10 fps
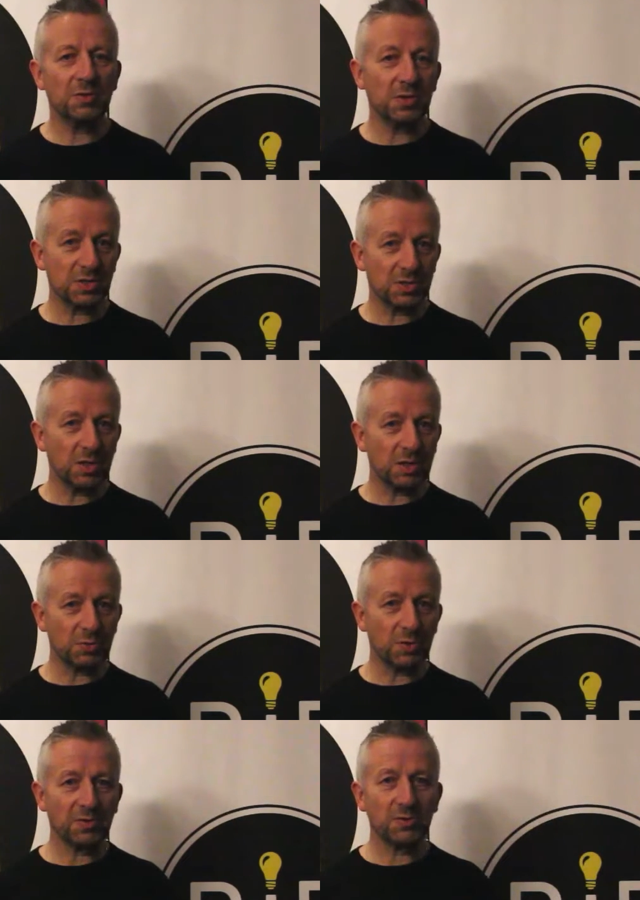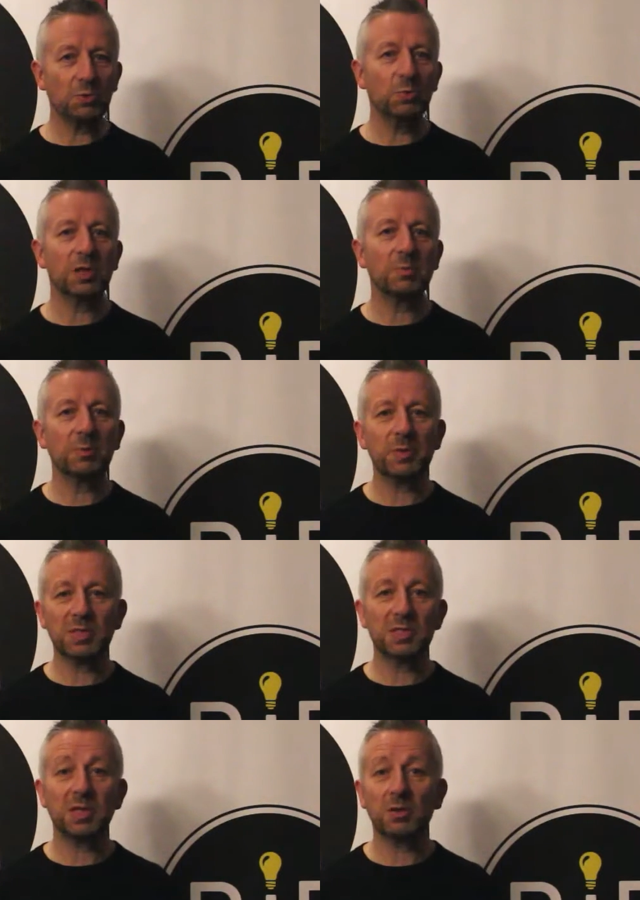thousand dollars worth of goodwill in my
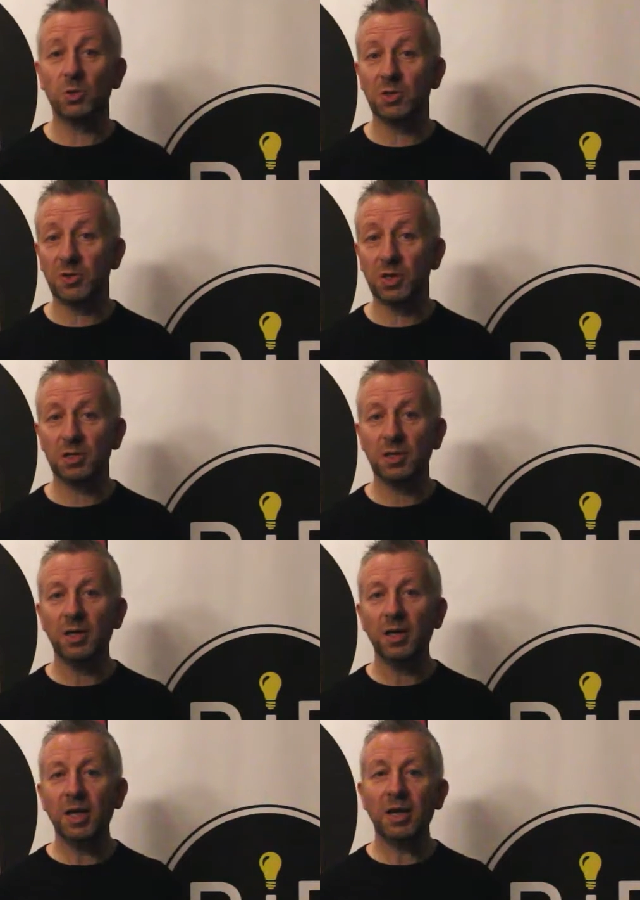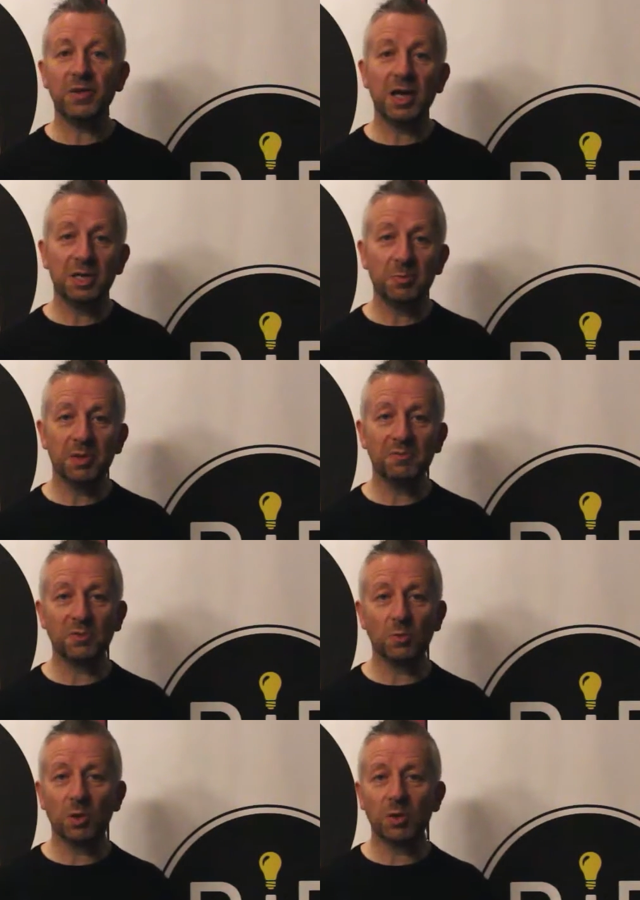business that I wouldn't have got if it hadn't been
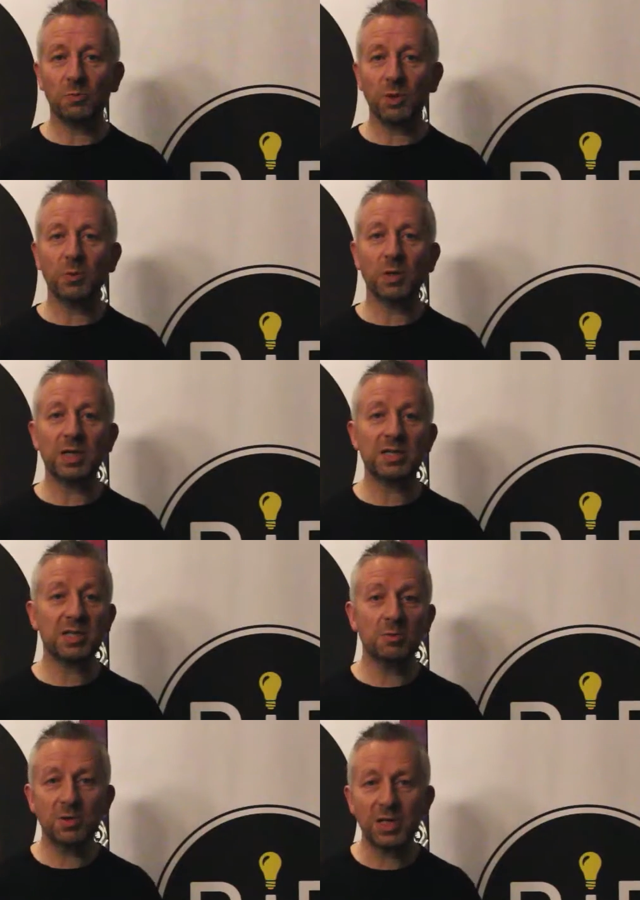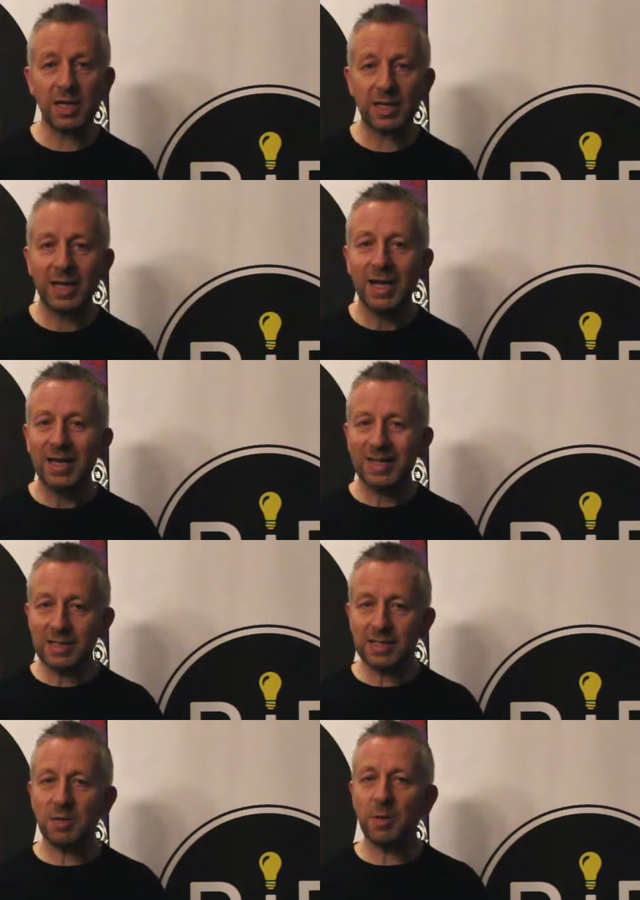for where we were last time with Alec.
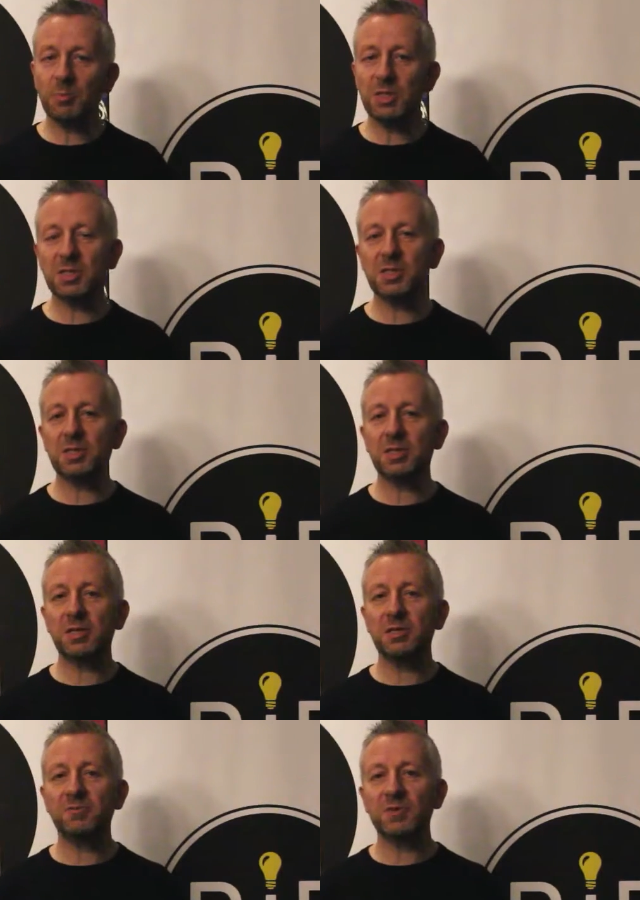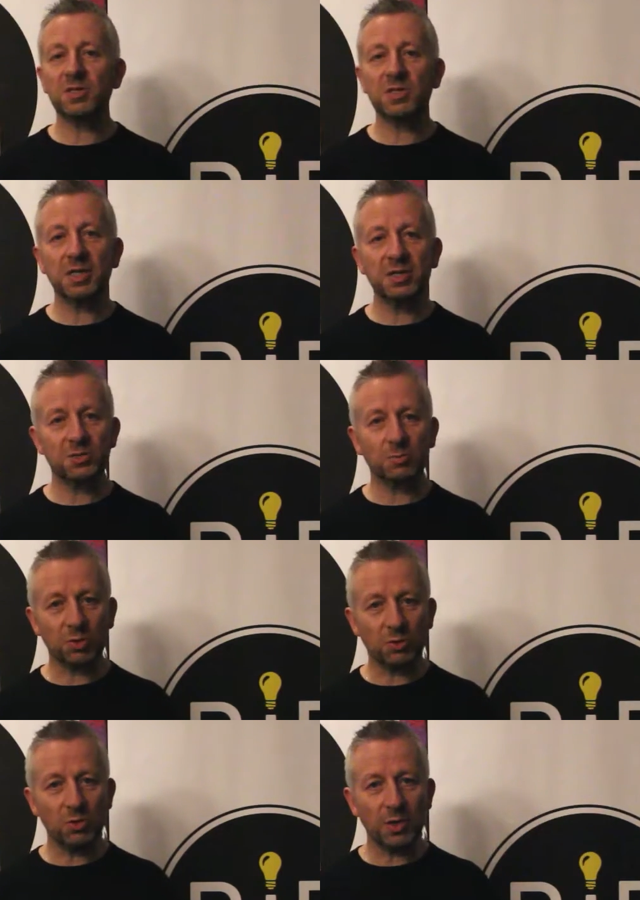This time our business is at a different stage and
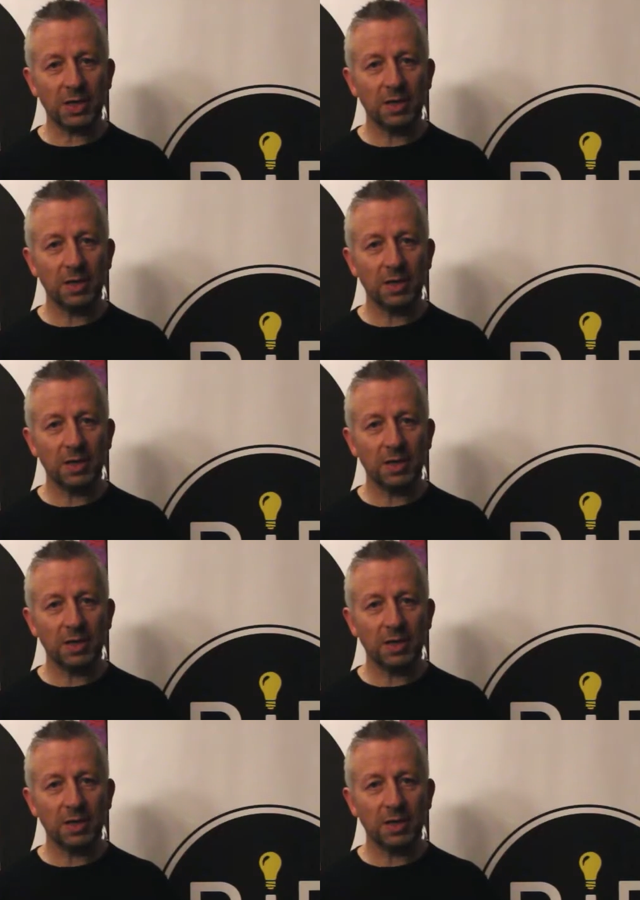we're growing.